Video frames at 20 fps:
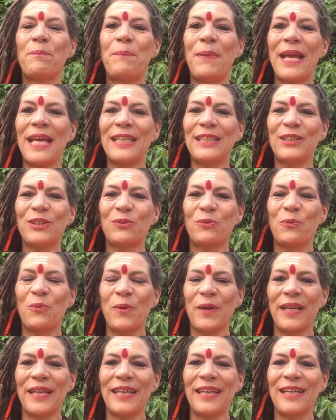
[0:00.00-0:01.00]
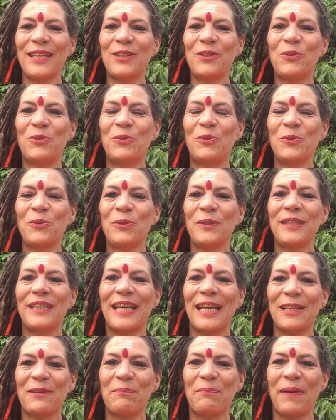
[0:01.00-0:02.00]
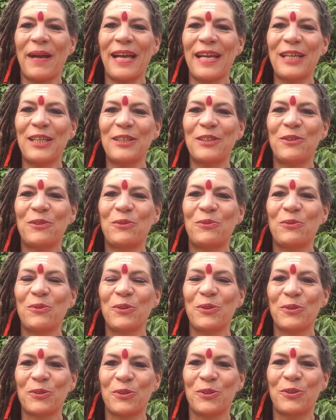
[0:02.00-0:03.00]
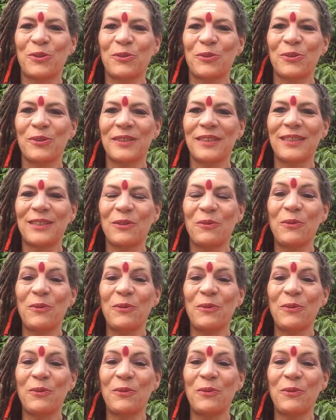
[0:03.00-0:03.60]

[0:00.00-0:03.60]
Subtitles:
best way to get back to your source.